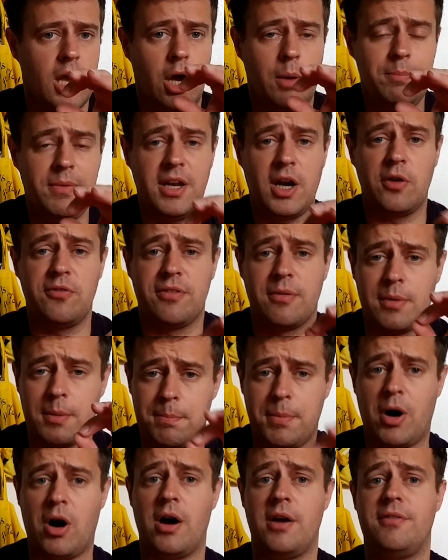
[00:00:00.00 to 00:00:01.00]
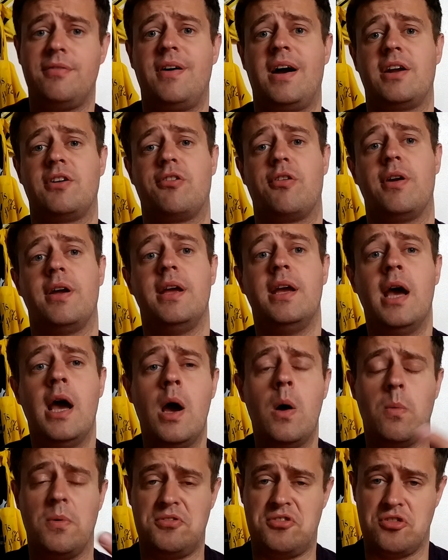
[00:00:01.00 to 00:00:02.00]
You know, from the Pie Factory,
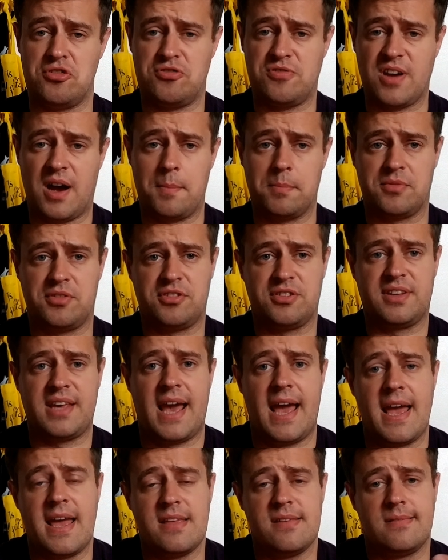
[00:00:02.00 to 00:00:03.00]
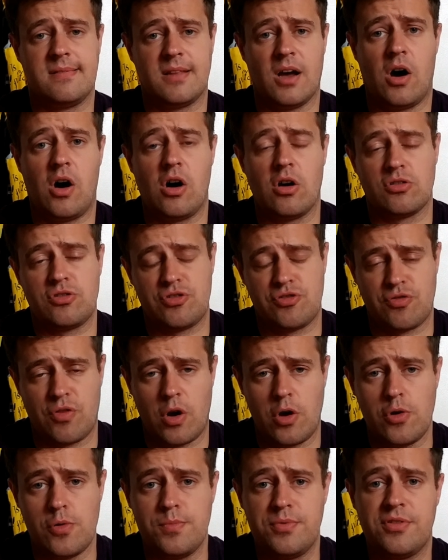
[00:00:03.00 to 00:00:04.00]
which is jump, scares, dark,
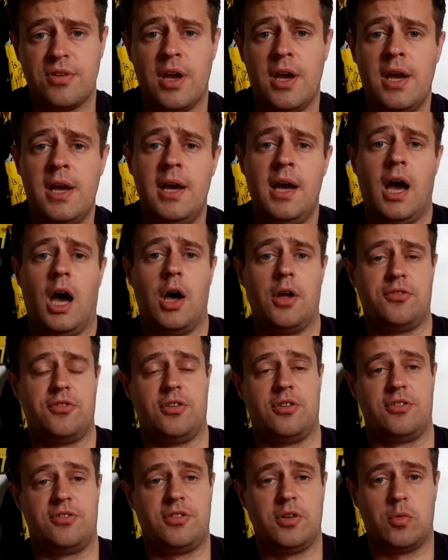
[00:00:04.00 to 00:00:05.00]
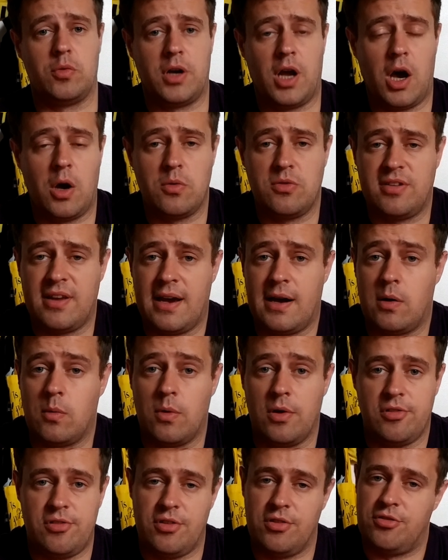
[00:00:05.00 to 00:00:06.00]
strobes, to the Stilton
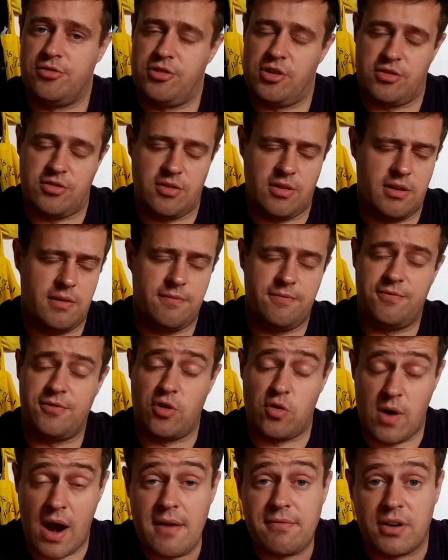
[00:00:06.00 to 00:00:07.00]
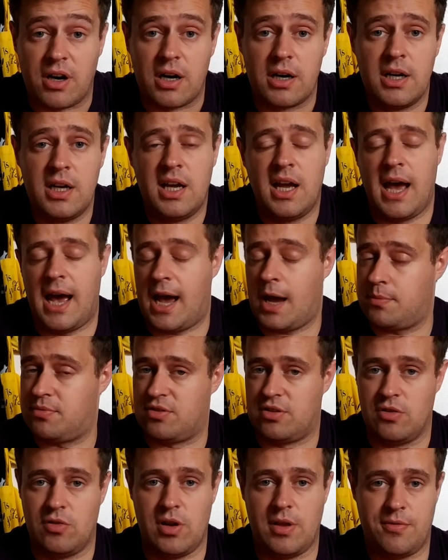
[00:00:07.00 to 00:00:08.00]
Hotel, which is just forever,
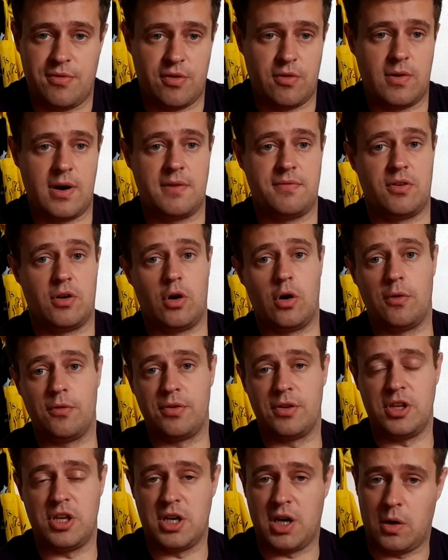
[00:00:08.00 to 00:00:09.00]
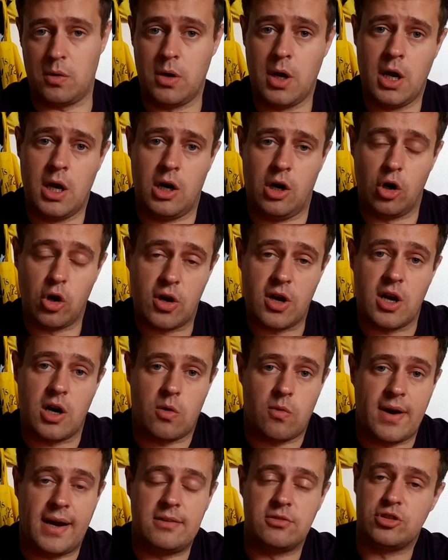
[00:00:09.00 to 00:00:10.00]
absolutely forever of, you know, looking
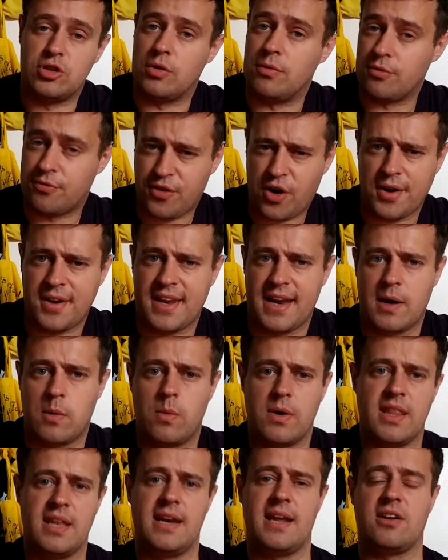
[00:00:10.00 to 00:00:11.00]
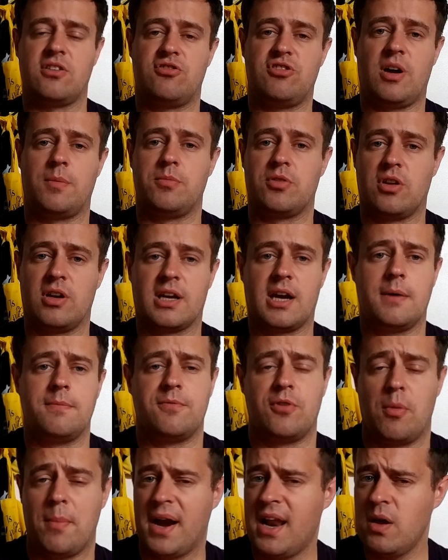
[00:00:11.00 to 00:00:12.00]
around you and finding out where the next jump's going to
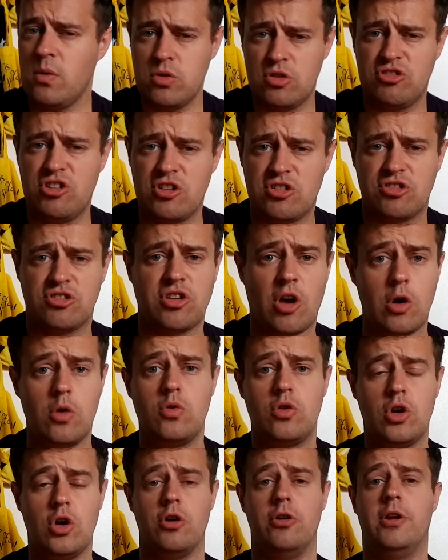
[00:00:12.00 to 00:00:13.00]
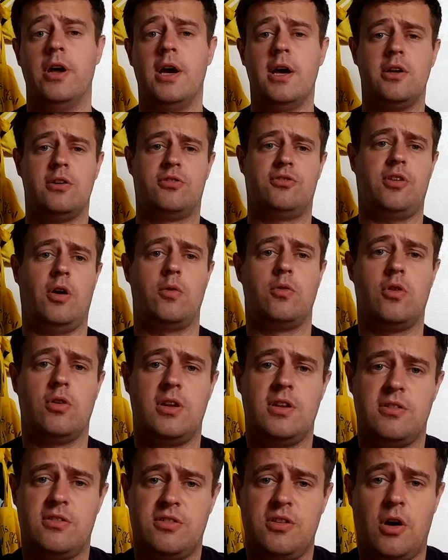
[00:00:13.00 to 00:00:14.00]
come from. And it was just so
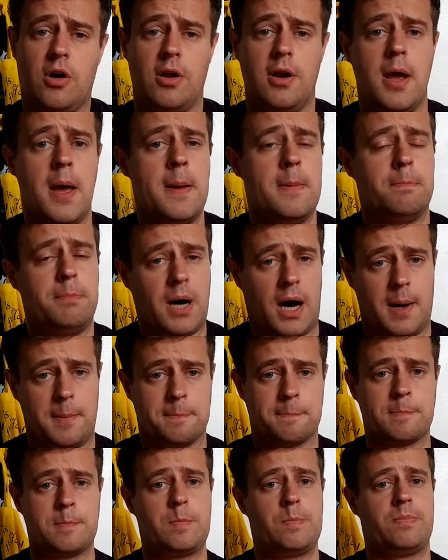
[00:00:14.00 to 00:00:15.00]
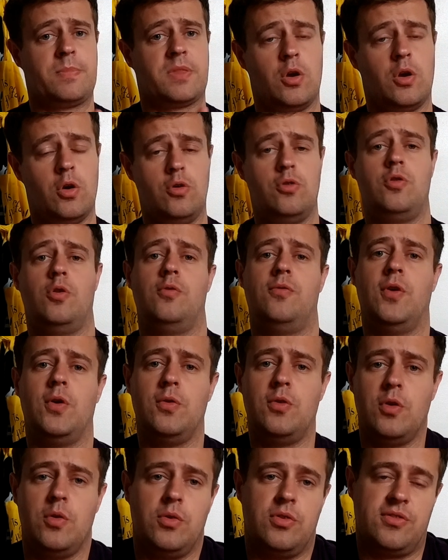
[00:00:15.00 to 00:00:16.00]
good inside. But Hoodoo
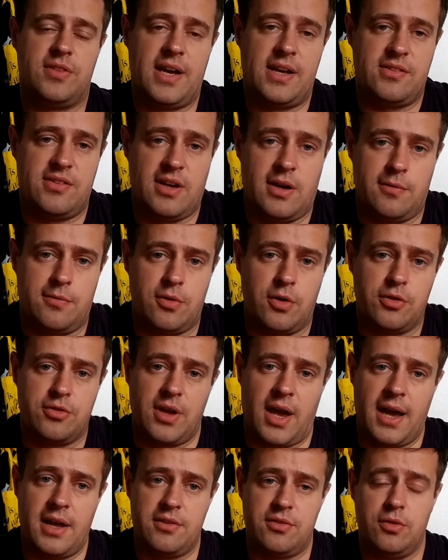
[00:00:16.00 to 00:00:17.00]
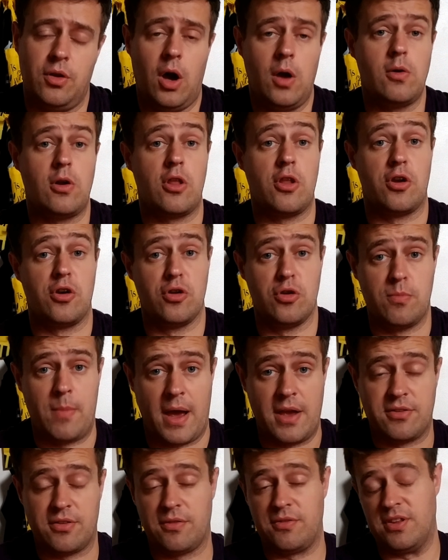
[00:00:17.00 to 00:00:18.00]
Voodoo stands out for us as not only the new
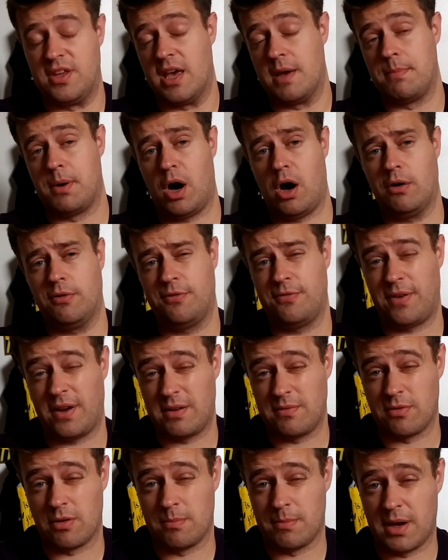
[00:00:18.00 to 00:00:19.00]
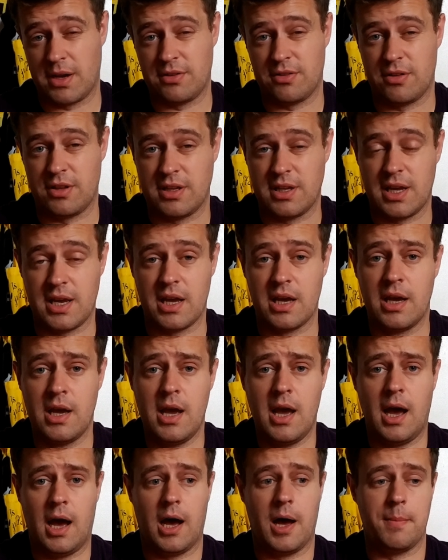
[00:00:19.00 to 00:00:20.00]
maze of the year, but our favourite maze of the year.
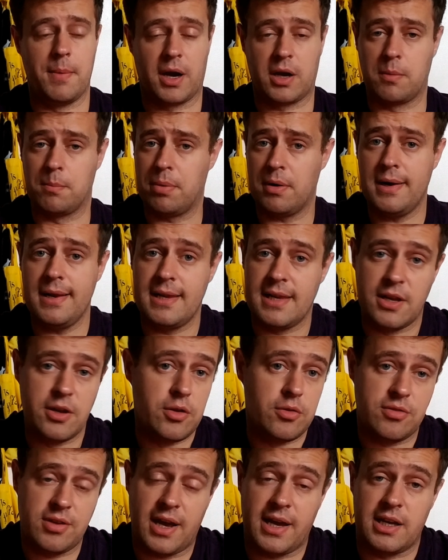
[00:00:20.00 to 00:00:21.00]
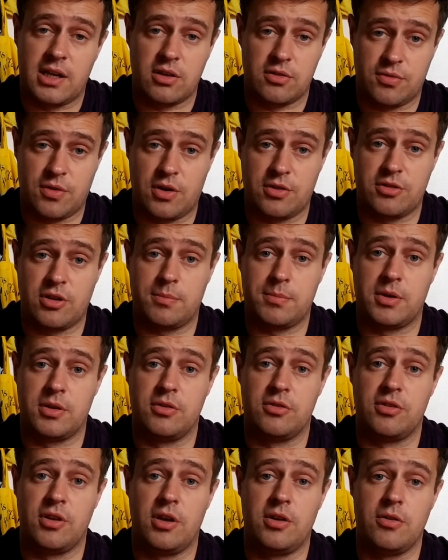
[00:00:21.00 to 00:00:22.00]
A completely new take, as far as I'm
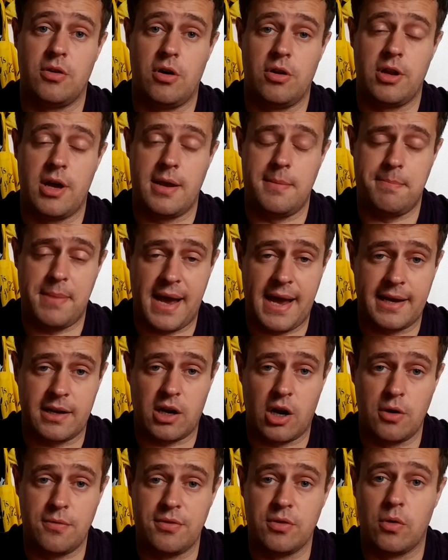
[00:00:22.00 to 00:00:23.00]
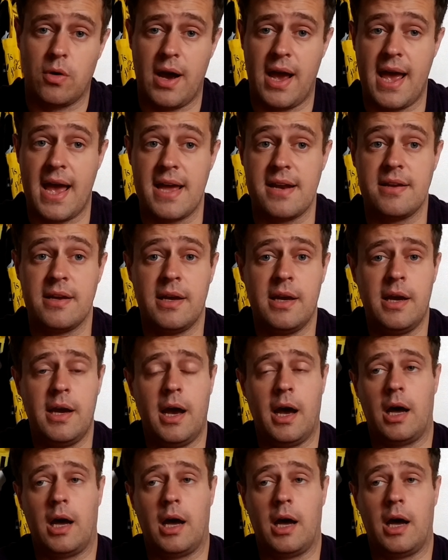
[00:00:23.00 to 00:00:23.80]
concerned, on a bag over your head.